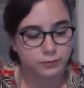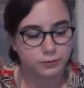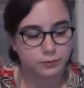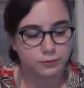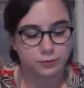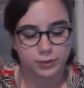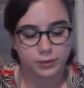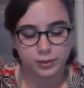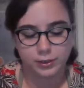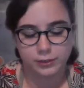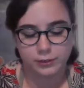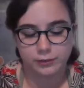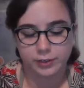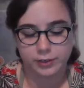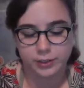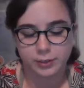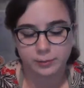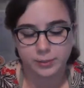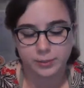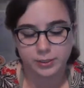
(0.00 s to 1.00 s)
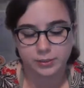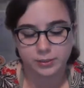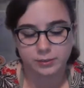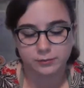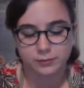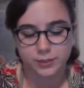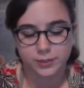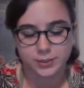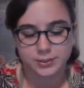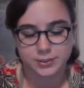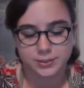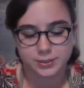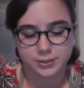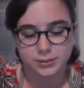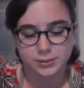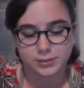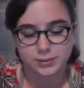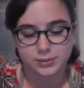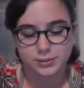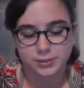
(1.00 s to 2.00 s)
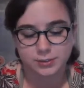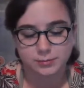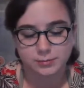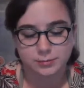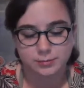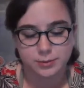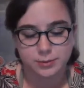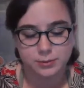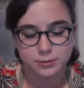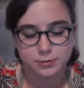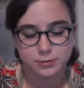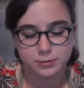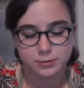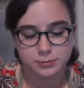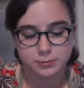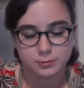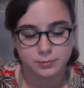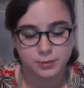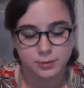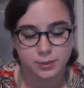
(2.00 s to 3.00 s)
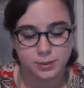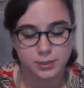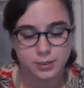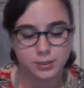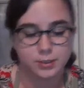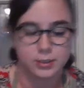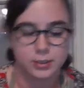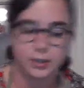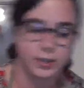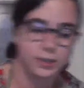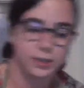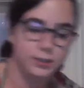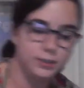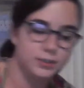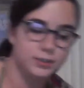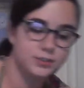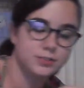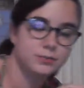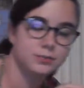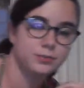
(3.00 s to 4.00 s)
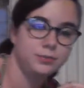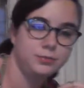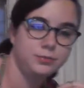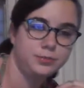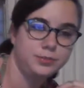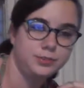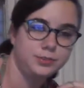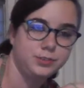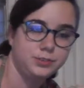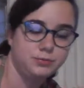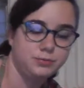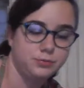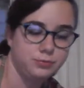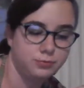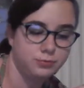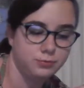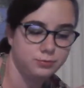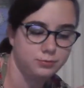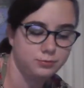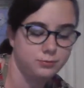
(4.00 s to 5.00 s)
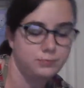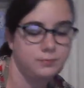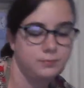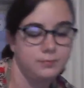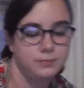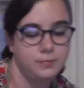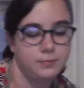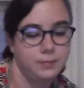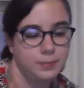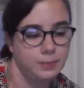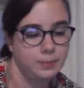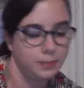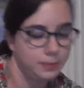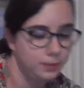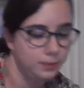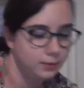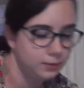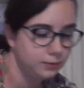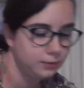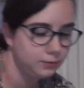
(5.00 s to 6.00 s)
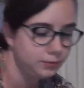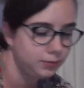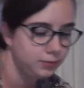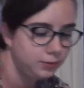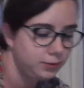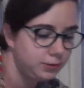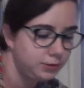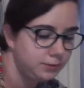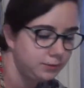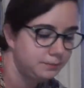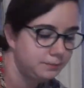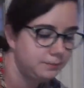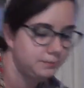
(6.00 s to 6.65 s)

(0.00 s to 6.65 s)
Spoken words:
really recommend investing in some. Any sort will do. Darn it.